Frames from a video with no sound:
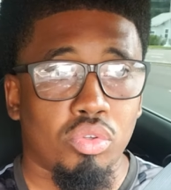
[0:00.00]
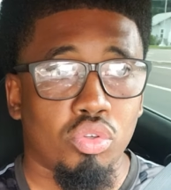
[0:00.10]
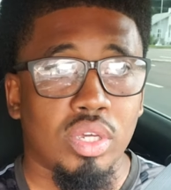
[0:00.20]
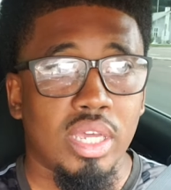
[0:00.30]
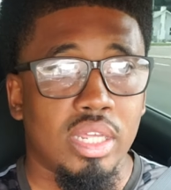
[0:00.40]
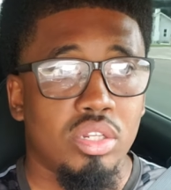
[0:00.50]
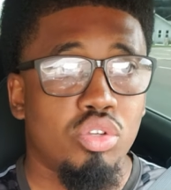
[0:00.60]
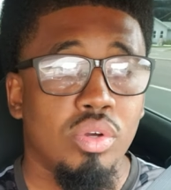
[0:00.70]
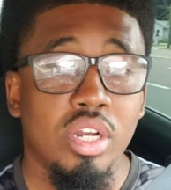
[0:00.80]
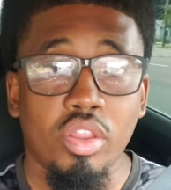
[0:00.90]
You can
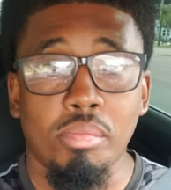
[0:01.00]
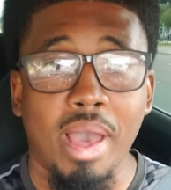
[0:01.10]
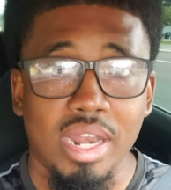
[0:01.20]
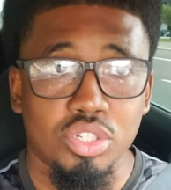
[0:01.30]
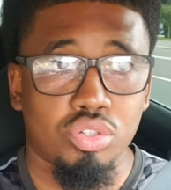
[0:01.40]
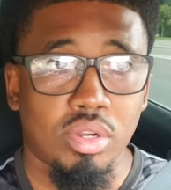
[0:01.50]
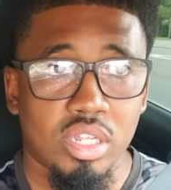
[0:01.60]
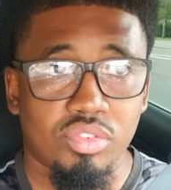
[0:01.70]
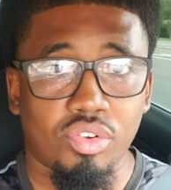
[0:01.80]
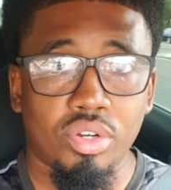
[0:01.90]
do another balance
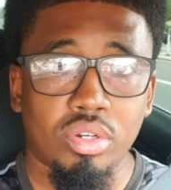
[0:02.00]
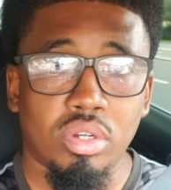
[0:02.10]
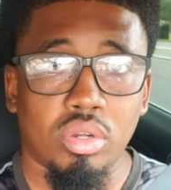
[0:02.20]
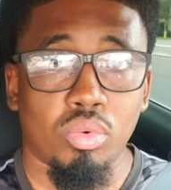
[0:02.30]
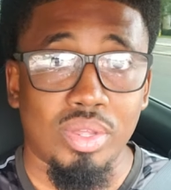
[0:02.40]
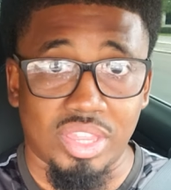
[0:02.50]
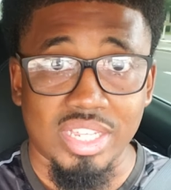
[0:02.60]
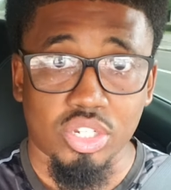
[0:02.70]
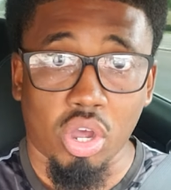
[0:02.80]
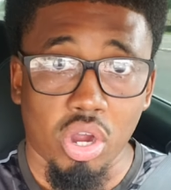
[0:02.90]
transfer with
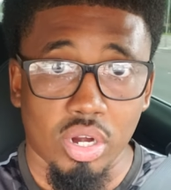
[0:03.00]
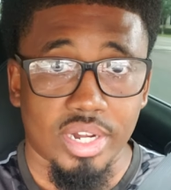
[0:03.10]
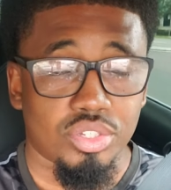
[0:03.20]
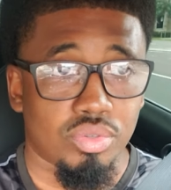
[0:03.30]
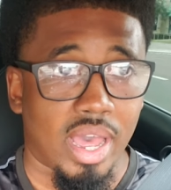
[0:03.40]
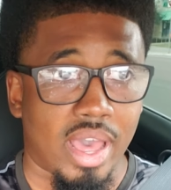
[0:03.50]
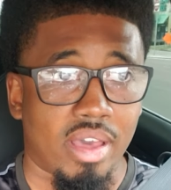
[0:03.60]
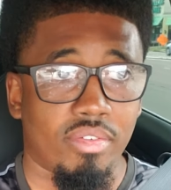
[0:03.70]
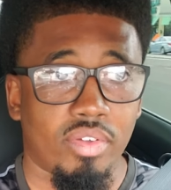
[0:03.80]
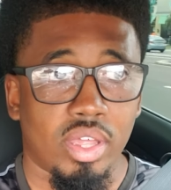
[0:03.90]
this card that you
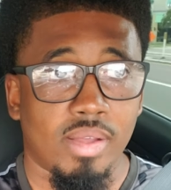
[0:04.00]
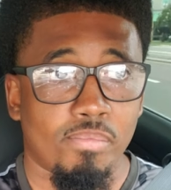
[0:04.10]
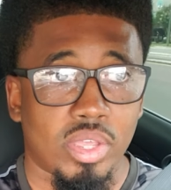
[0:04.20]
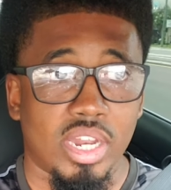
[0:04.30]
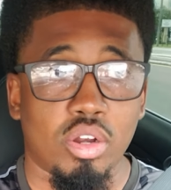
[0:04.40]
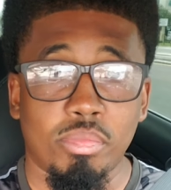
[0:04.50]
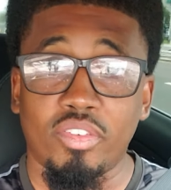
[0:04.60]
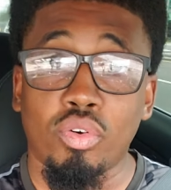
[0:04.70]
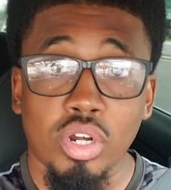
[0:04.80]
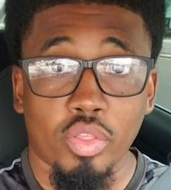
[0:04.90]
have, and it'll
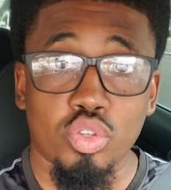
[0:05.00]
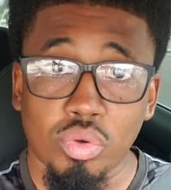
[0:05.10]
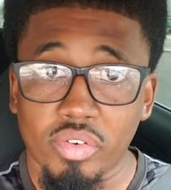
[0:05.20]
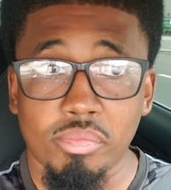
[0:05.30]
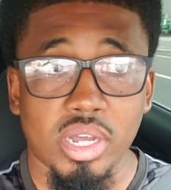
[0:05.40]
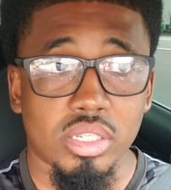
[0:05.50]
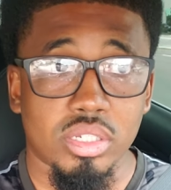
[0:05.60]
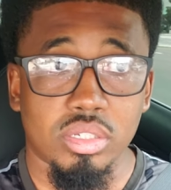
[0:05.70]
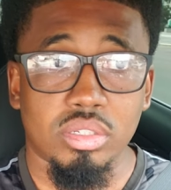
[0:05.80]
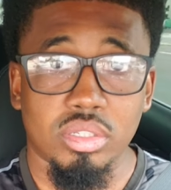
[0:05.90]
be for another 12
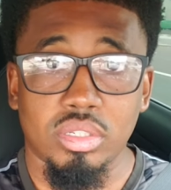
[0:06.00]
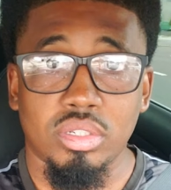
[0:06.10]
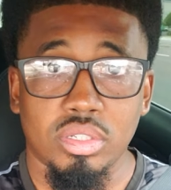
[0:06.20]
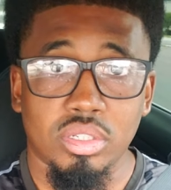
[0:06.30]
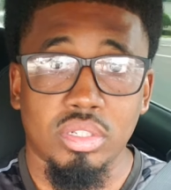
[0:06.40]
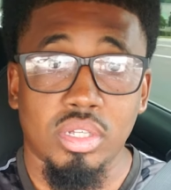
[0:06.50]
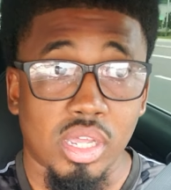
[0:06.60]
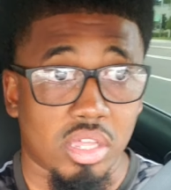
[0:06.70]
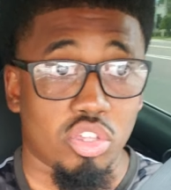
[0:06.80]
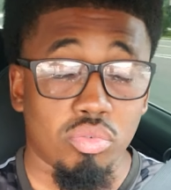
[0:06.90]
months.
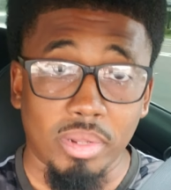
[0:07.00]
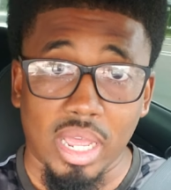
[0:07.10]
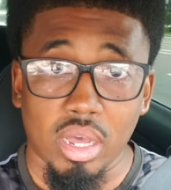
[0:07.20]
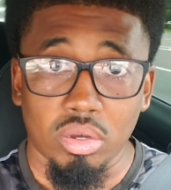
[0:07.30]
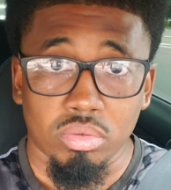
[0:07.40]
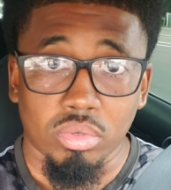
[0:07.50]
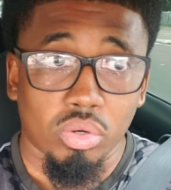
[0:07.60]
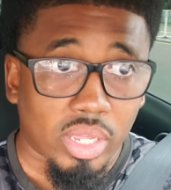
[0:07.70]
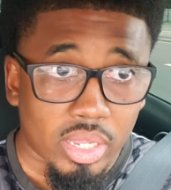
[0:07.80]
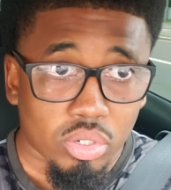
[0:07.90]
And you would be like, oh,
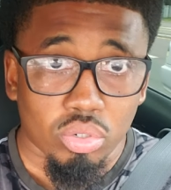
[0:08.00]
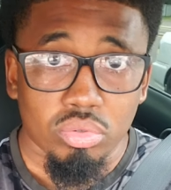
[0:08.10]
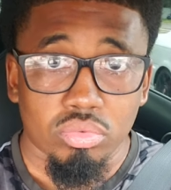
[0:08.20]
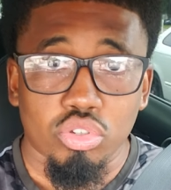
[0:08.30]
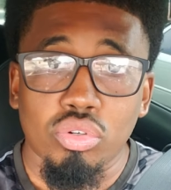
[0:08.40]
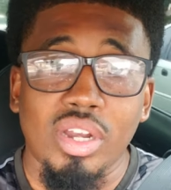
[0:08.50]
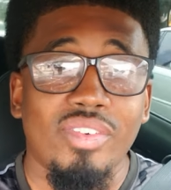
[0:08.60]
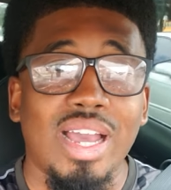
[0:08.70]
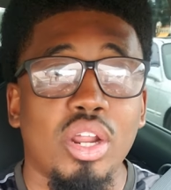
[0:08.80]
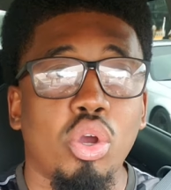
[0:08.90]
okay, cool. You don't
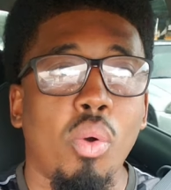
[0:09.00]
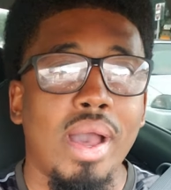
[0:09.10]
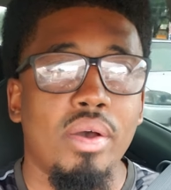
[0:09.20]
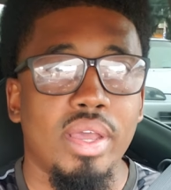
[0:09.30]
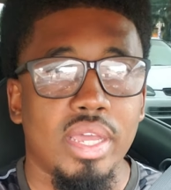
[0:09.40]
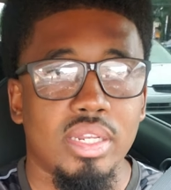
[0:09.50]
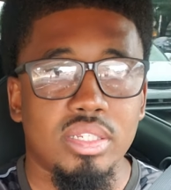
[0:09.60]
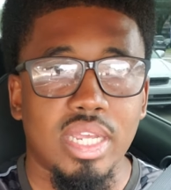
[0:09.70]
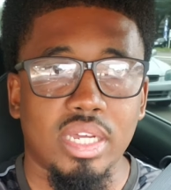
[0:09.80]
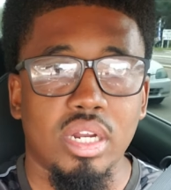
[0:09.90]
even got to go out
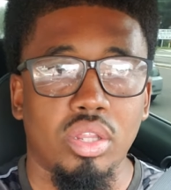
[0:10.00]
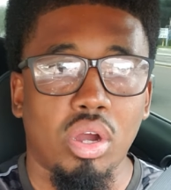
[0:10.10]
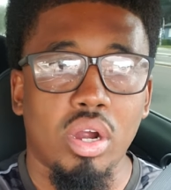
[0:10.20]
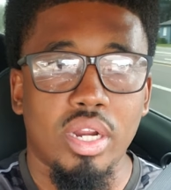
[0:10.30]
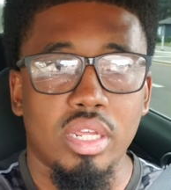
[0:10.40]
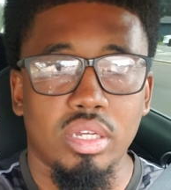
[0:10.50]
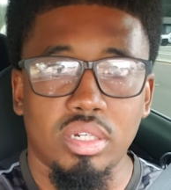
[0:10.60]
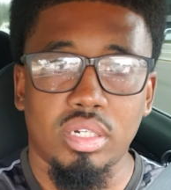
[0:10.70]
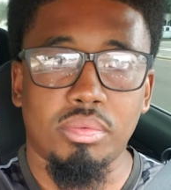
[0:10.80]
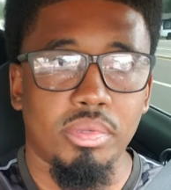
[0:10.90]
and take another hard
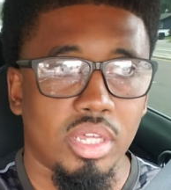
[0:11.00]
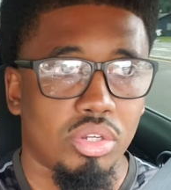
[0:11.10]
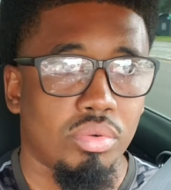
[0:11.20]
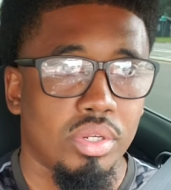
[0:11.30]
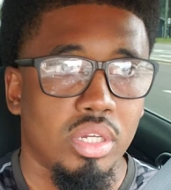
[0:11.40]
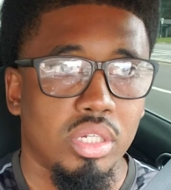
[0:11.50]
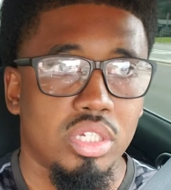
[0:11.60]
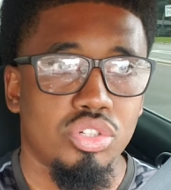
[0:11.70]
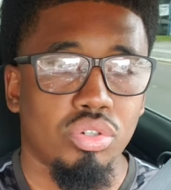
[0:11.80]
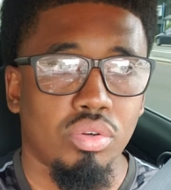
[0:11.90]
um, inquiry
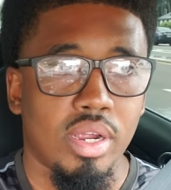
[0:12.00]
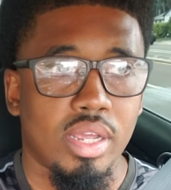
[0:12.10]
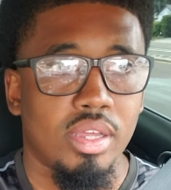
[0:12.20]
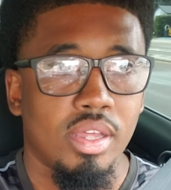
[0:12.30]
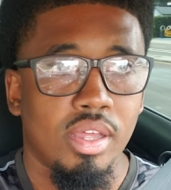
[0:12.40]
against your credit.